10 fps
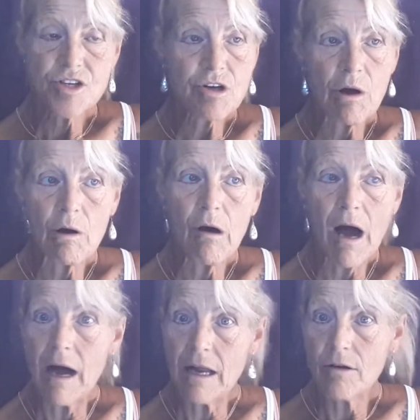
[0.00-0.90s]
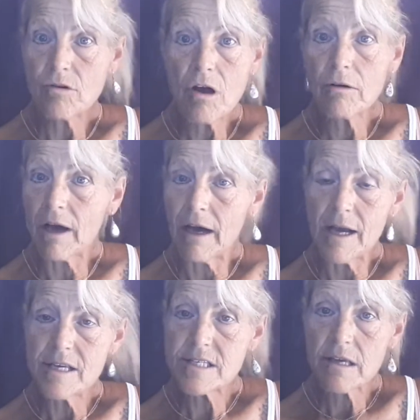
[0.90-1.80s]
So I don't know,
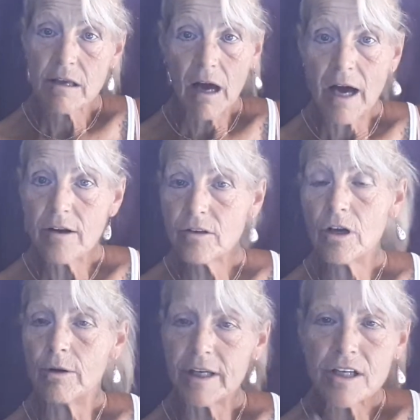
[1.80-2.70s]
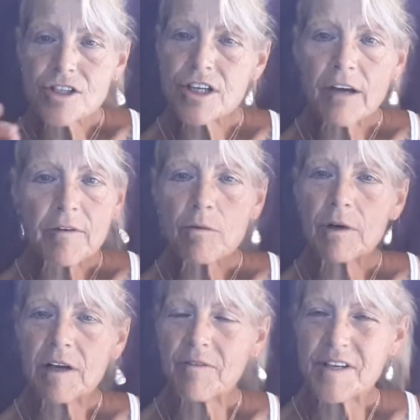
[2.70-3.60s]
guys. I don't know. Each and every
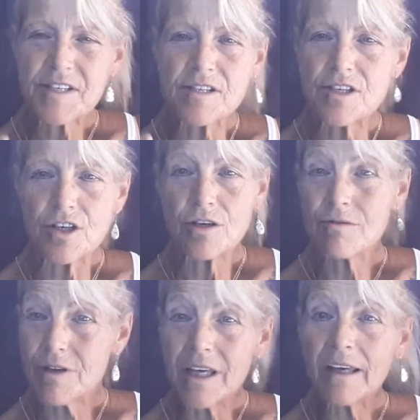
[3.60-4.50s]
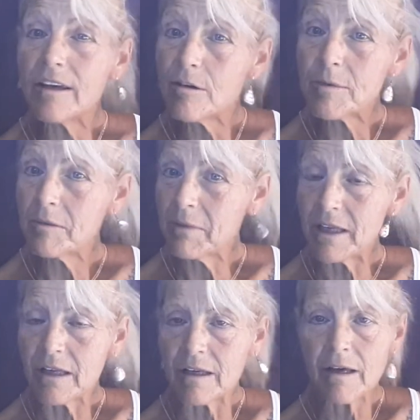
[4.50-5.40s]
one of us is a unique human
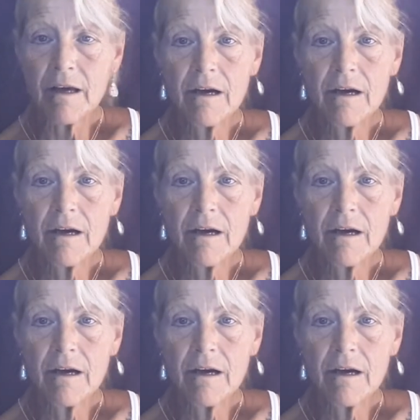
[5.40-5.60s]
being.